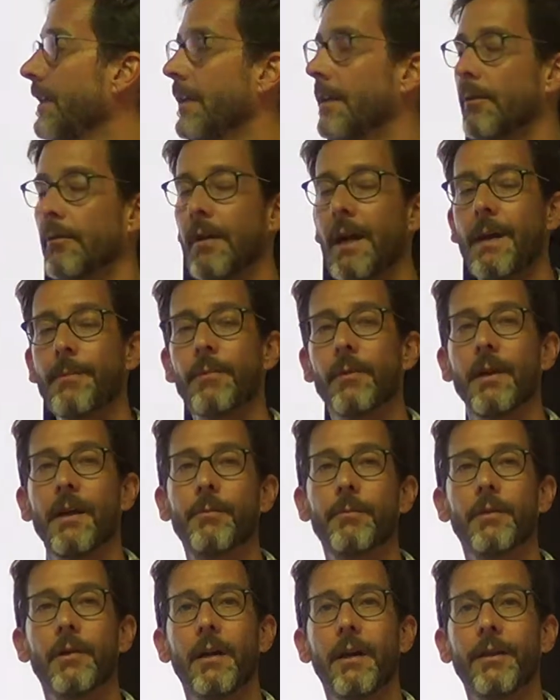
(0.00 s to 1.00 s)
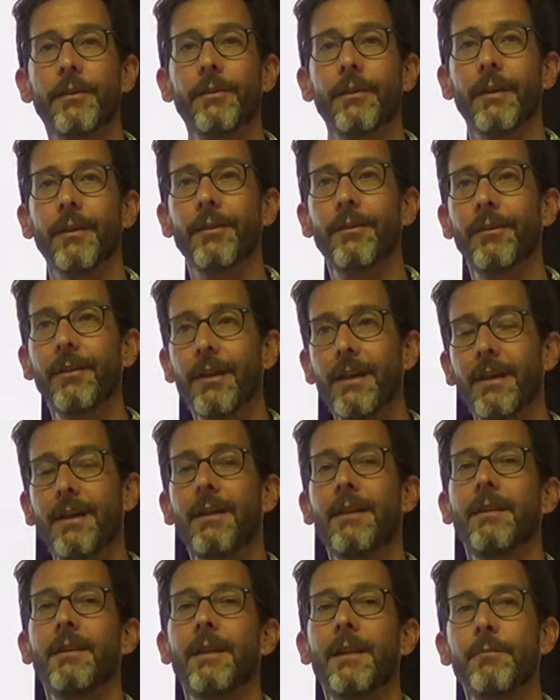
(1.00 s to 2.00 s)
in a Wraparound process
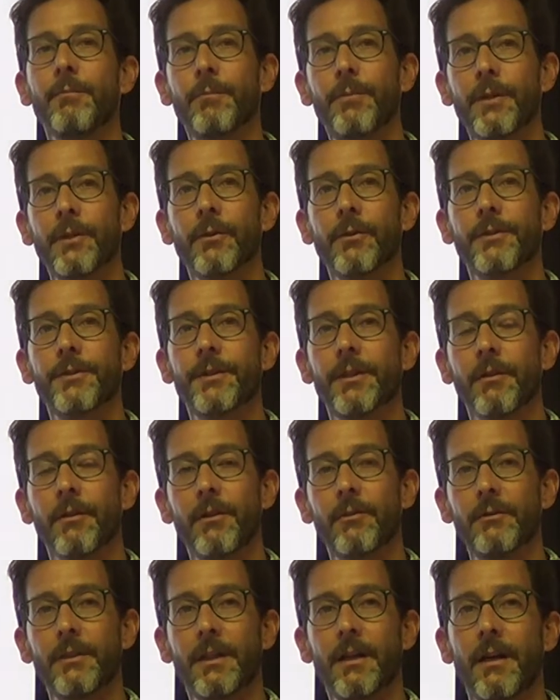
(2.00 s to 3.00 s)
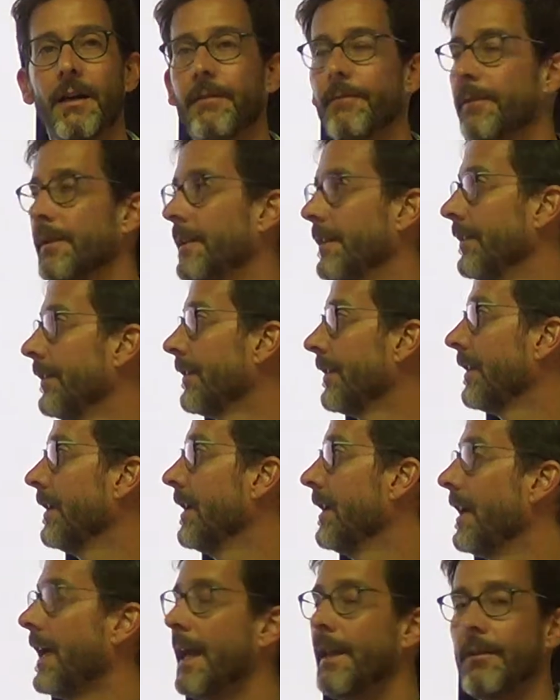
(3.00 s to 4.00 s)
that builds their own confidence
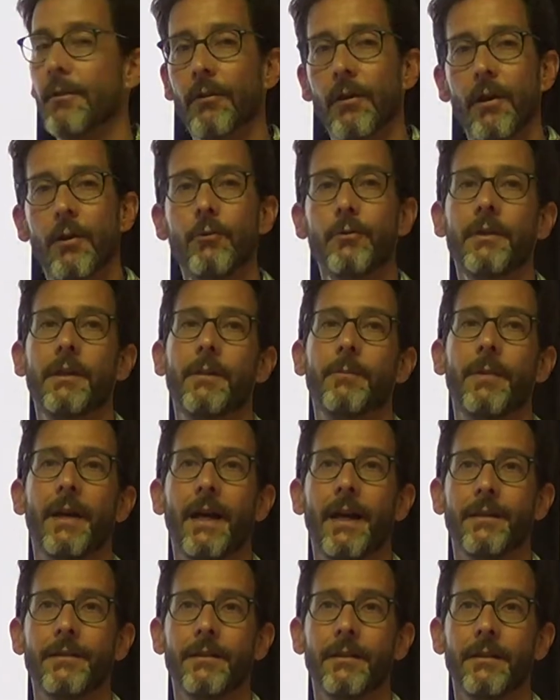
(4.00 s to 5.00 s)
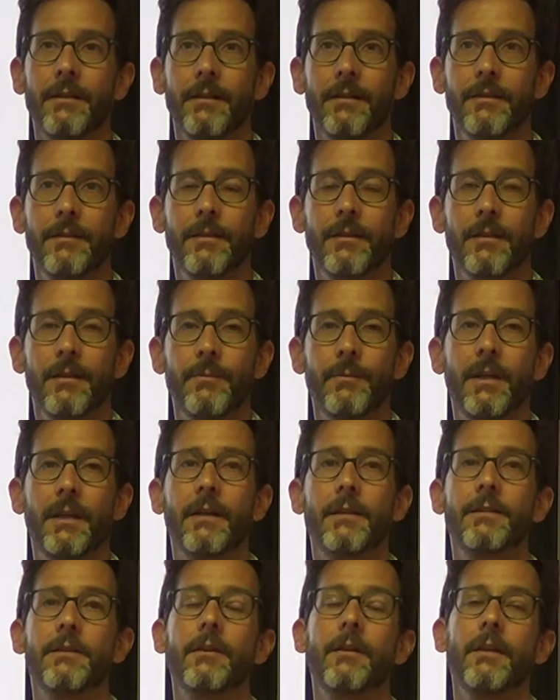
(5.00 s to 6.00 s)
and their own capacities
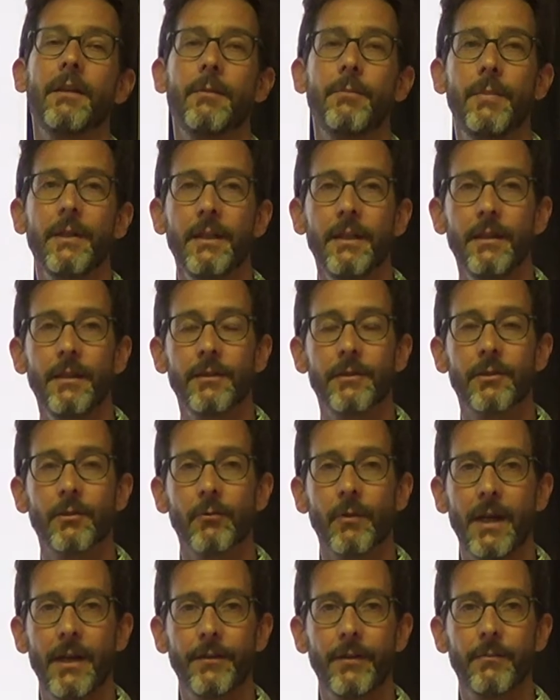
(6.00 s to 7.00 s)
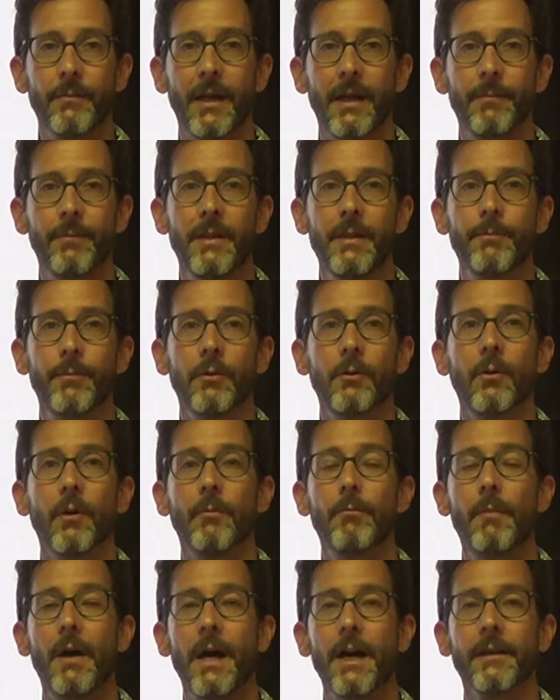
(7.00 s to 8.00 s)
because they're going to be surrounded by people who are
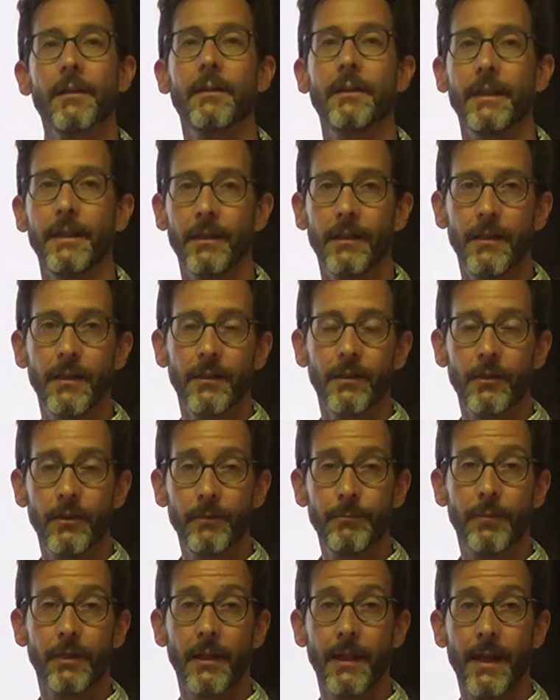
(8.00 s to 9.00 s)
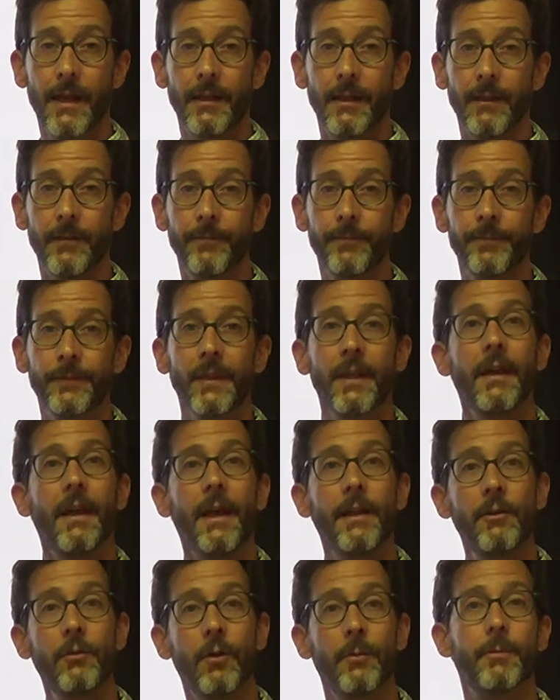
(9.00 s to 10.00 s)
modeling good planning
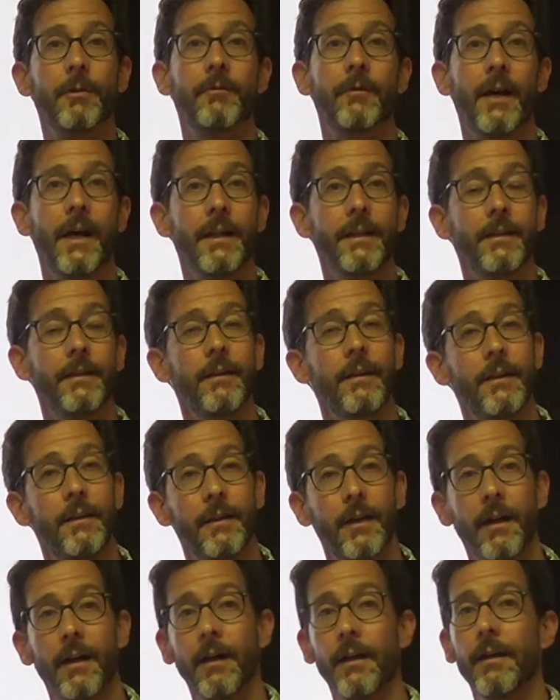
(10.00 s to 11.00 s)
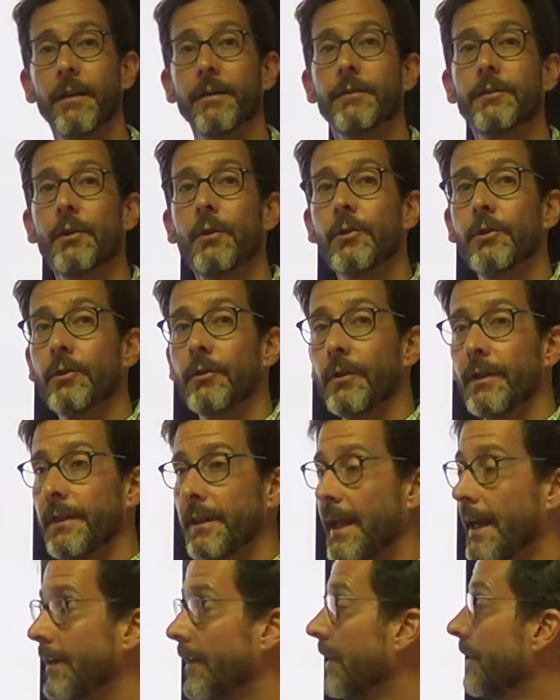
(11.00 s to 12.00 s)
and who are providing
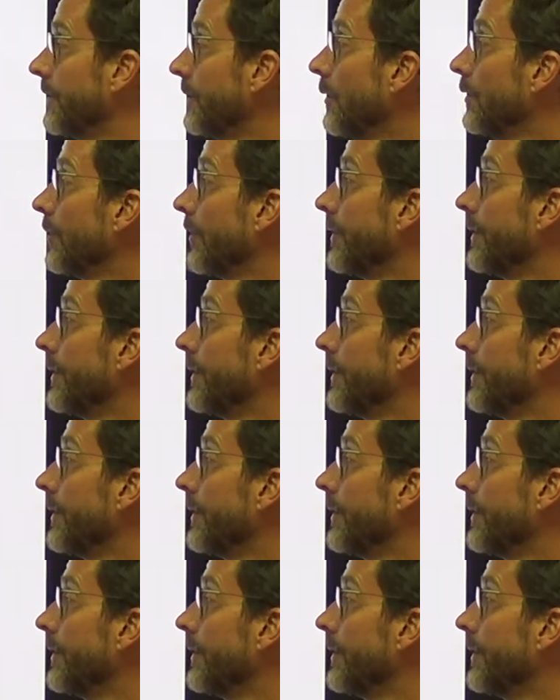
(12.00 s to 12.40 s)
social